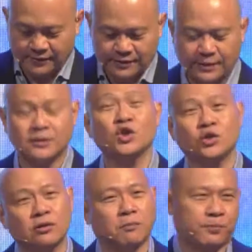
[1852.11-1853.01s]
it's an
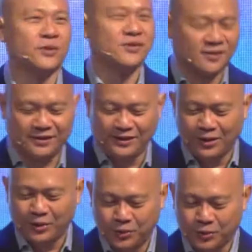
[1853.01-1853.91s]
issue of
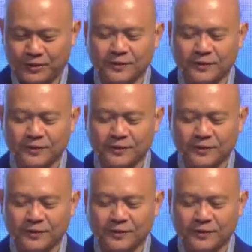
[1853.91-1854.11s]
personhood.